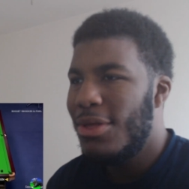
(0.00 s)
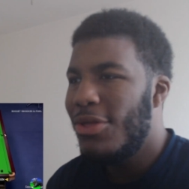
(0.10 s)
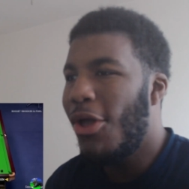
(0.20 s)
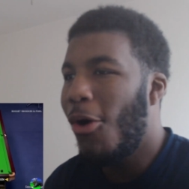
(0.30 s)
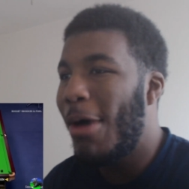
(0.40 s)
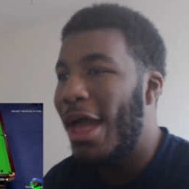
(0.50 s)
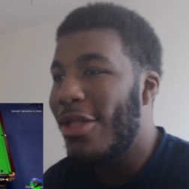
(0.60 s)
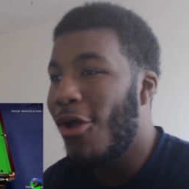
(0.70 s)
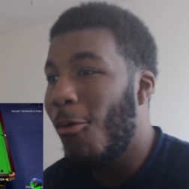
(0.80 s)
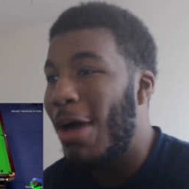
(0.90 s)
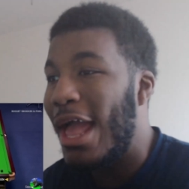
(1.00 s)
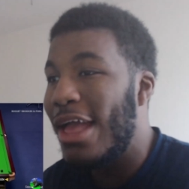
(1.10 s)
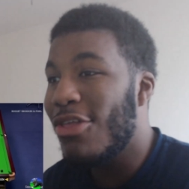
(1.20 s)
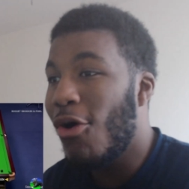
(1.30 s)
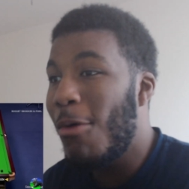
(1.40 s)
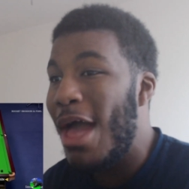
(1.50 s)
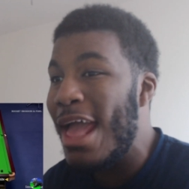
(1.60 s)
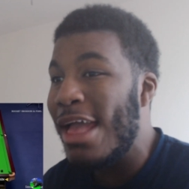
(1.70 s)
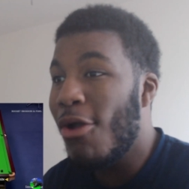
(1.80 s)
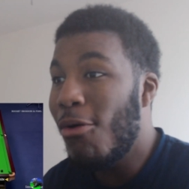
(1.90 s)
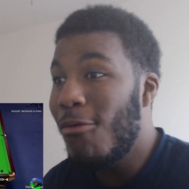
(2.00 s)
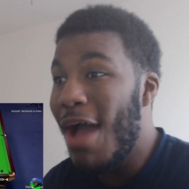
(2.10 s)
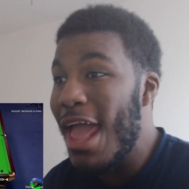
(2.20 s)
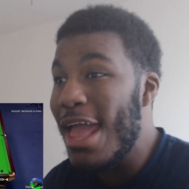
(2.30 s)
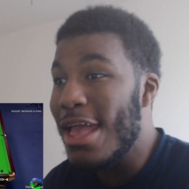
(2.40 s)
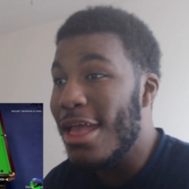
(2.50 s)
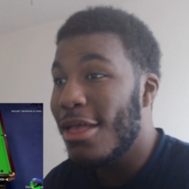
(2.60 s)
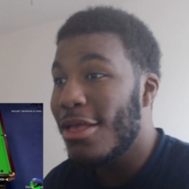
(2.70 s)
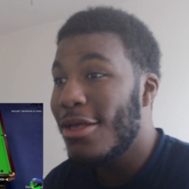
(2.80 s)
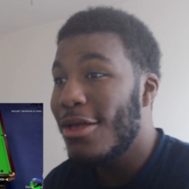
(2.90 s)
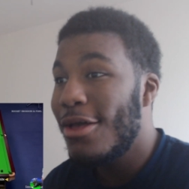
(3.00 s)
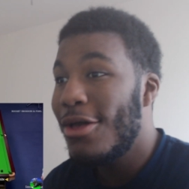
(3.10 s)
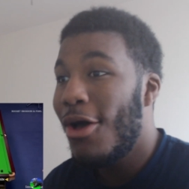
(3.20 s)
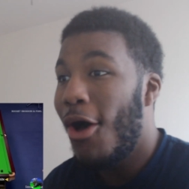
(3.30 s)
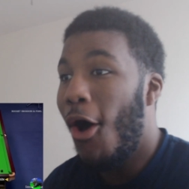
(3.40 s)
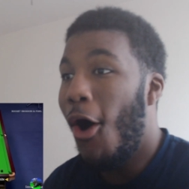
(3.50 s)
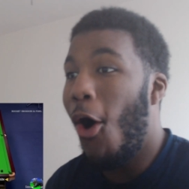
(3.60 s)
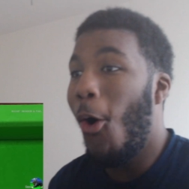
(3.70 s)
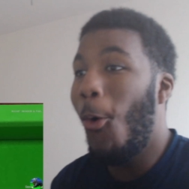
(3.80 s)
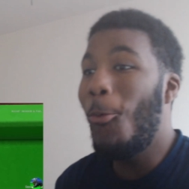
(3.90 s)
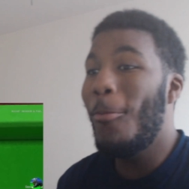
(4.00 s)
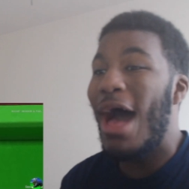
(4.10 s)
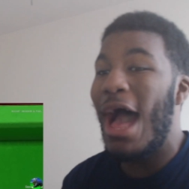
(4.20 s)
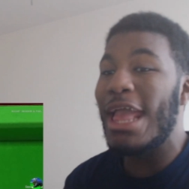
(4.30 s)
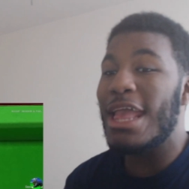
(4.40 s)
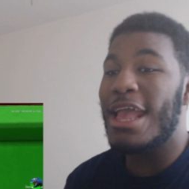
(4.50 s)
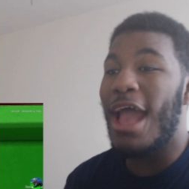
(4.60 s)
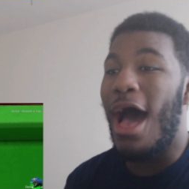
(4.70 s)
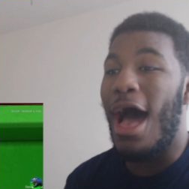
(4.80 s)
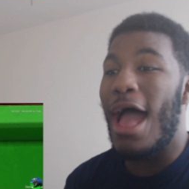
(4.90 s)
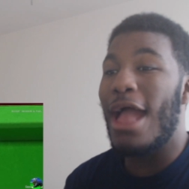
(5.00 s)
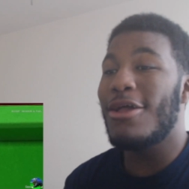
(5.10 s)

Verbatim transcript: No way, no way, no way, no way. First class. Oh my god.